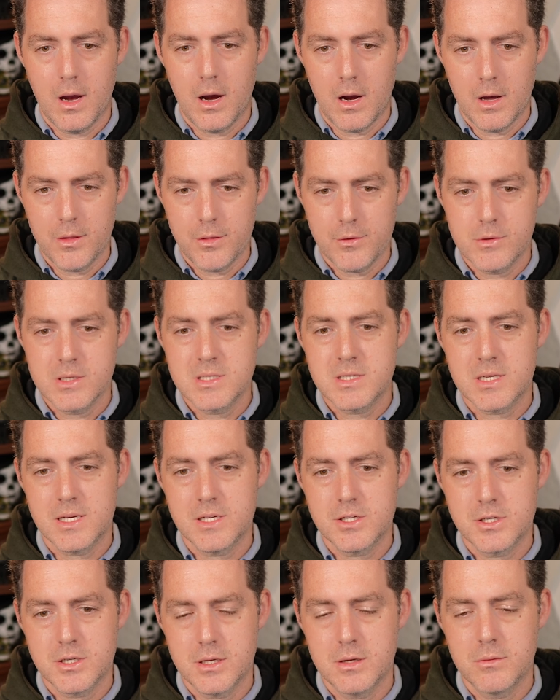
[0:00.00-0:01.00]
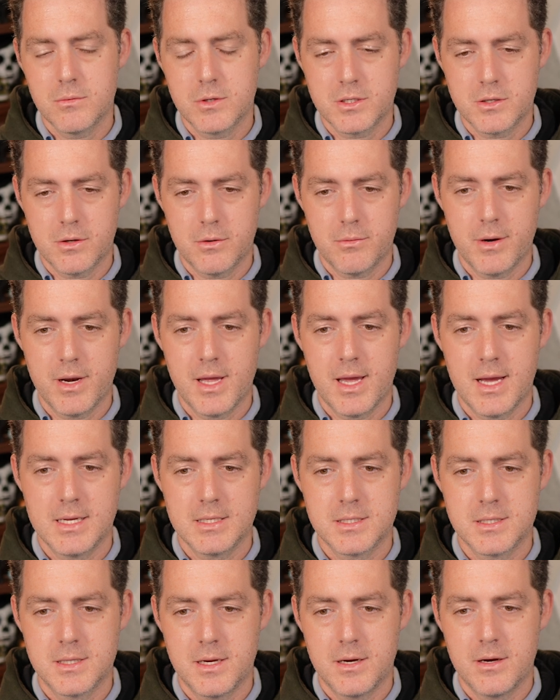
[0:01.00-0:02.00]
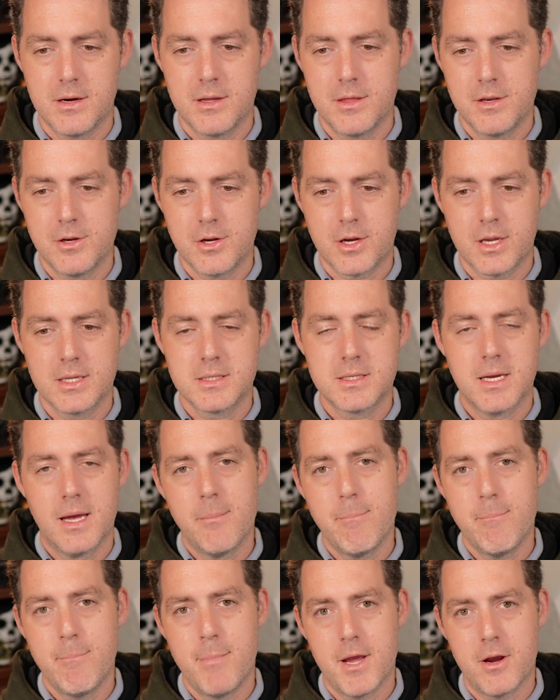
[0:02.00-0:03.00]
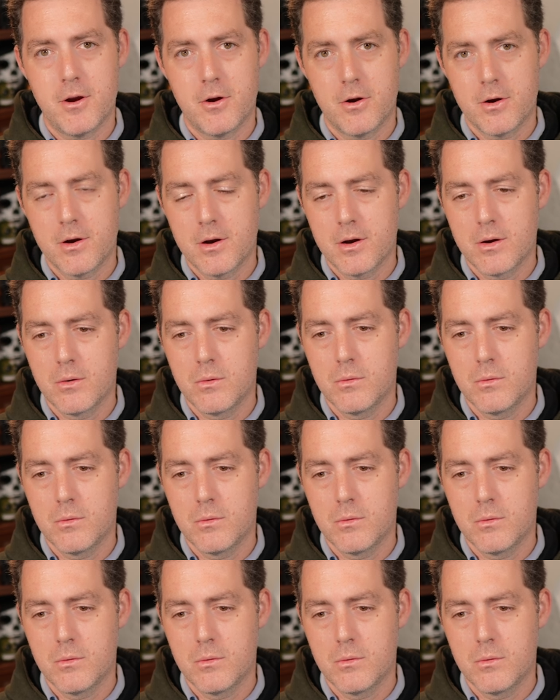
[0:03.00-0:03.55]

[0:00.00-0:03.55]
authorization, which it already has there, and then you're gonna type bearer,